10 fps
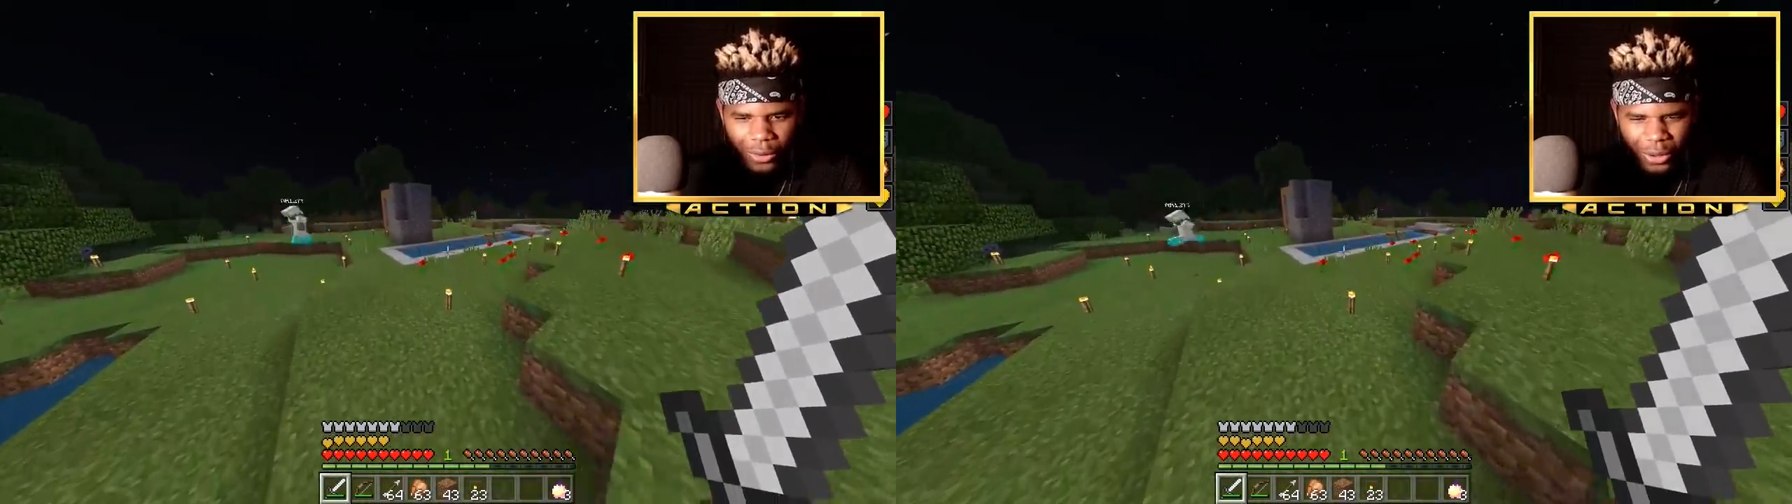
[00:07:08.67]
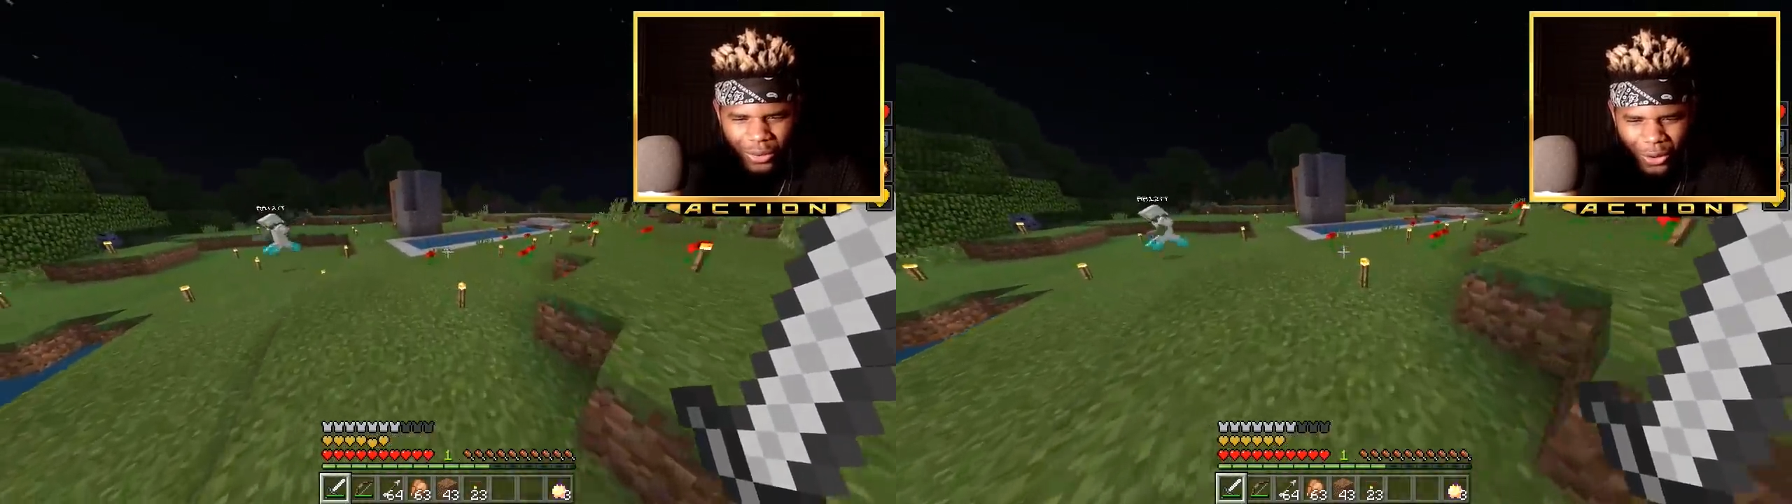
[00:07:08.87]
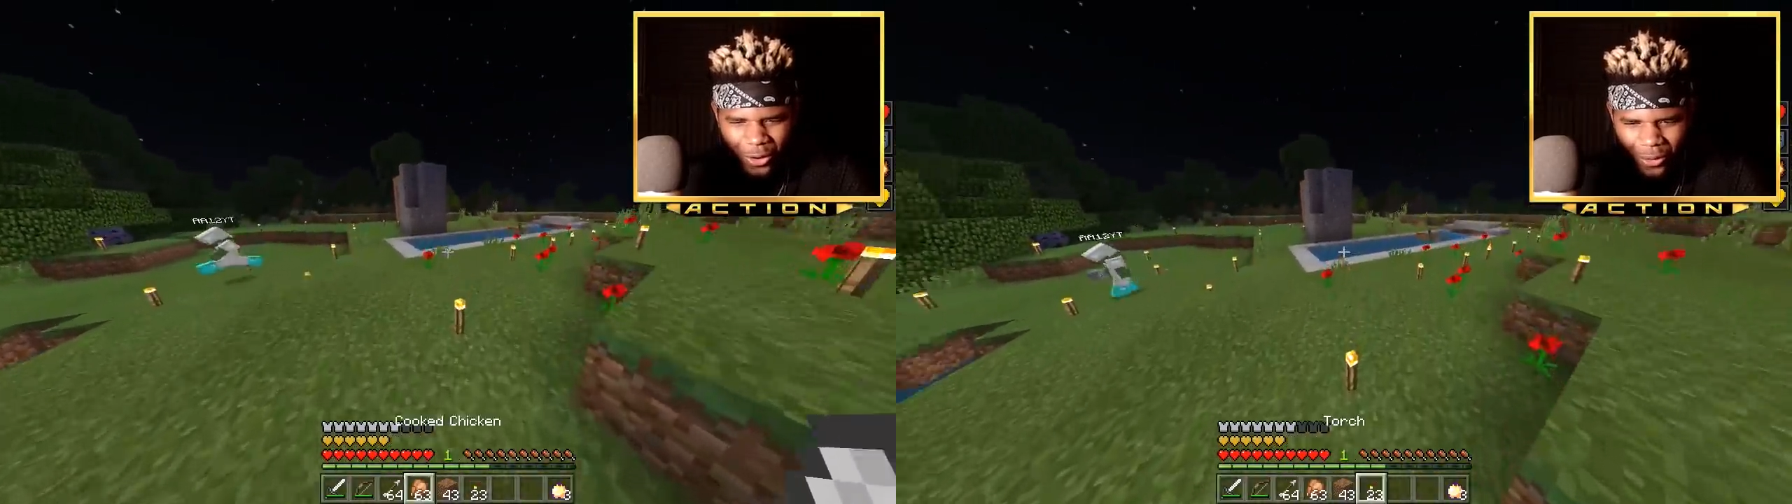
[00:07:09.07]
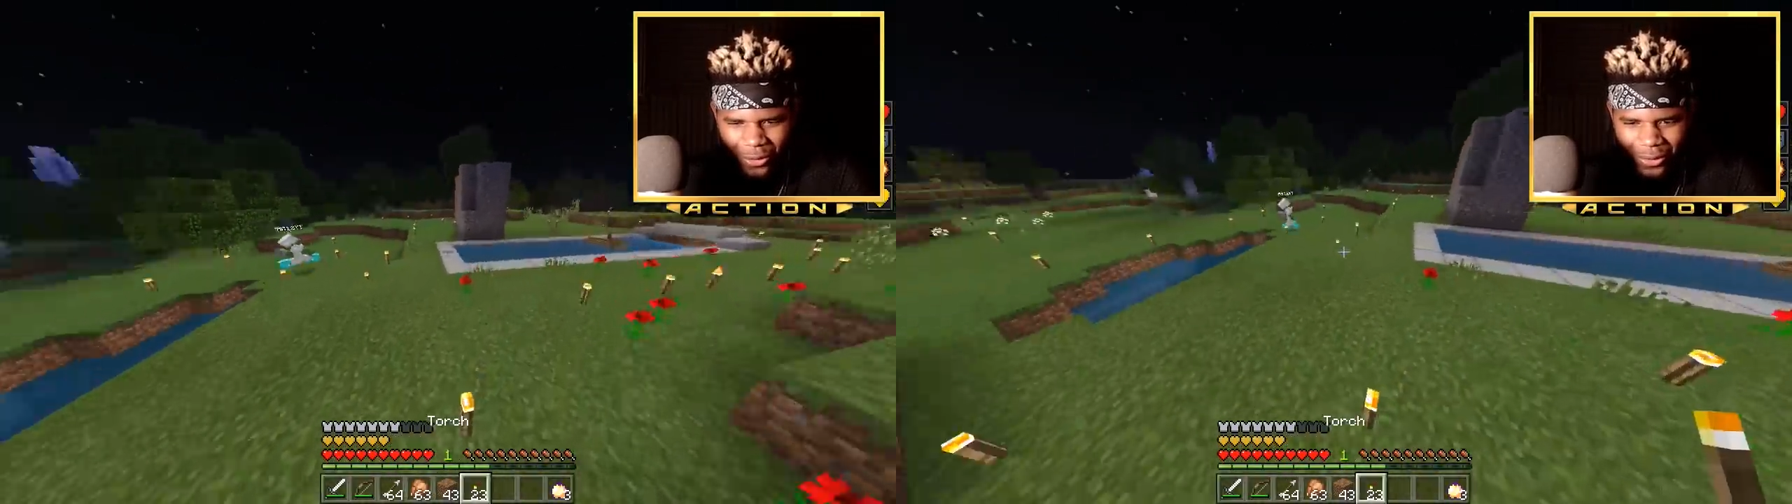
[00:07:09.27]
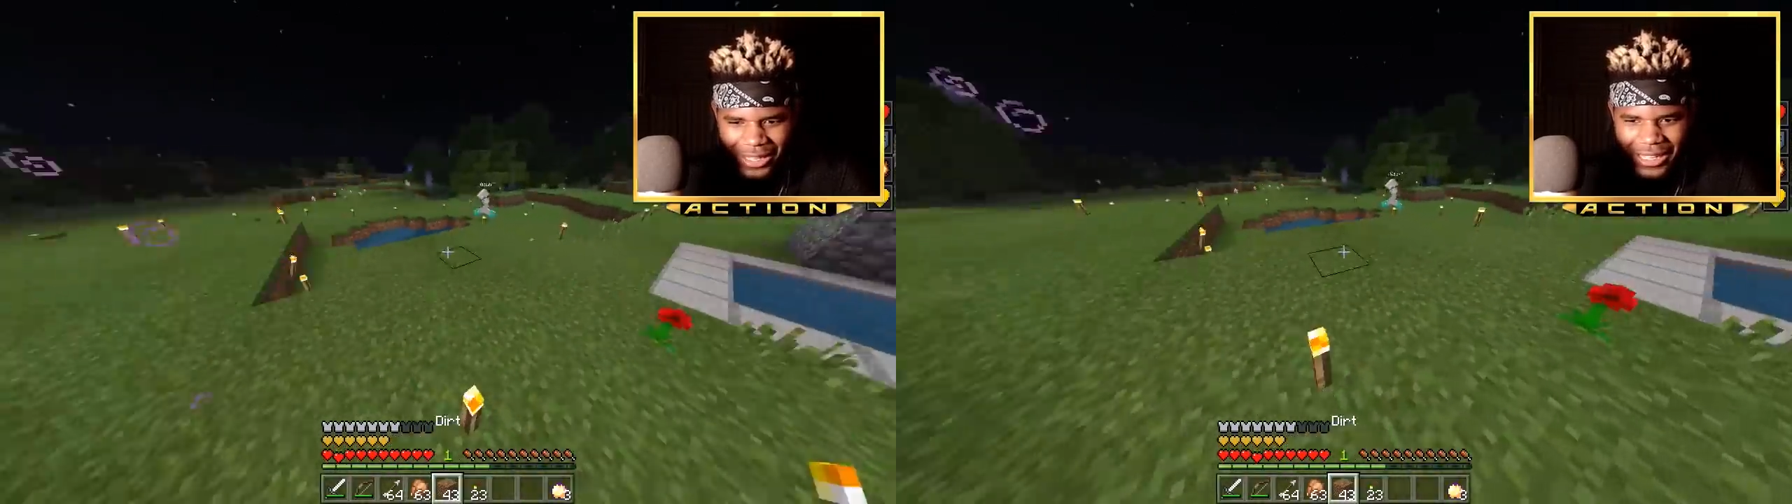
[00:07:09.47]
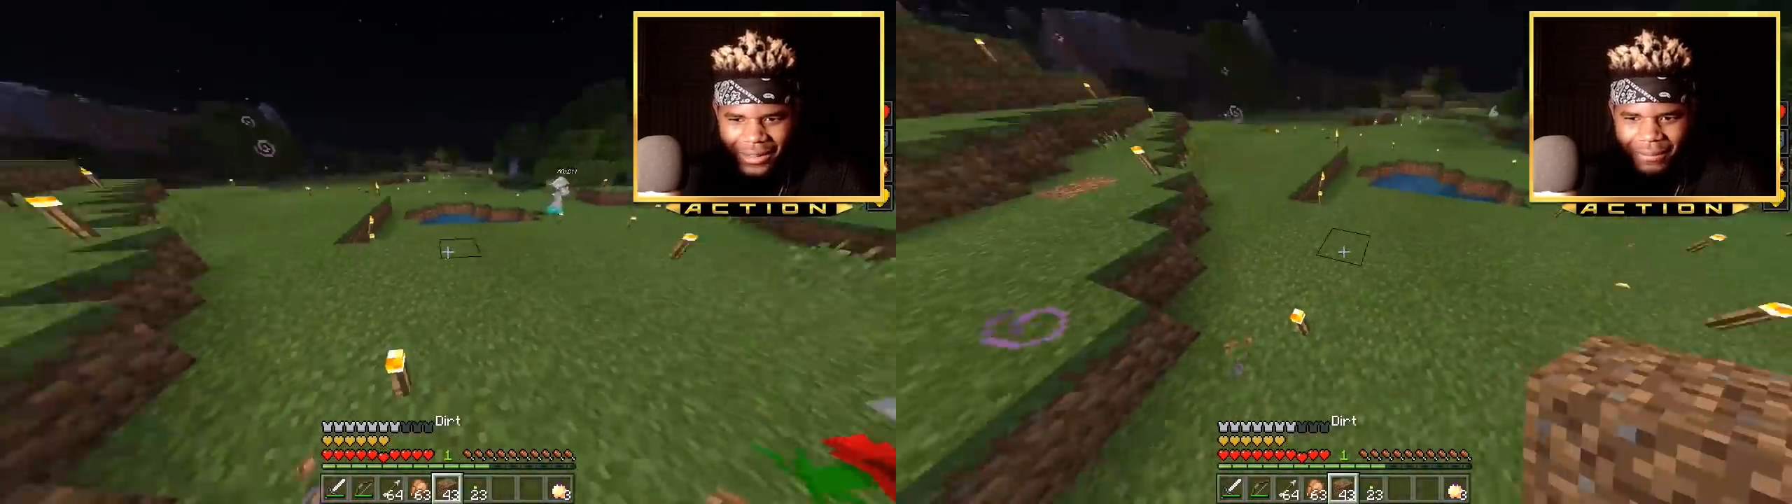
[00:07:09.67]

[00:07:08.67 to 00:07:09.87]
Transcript: I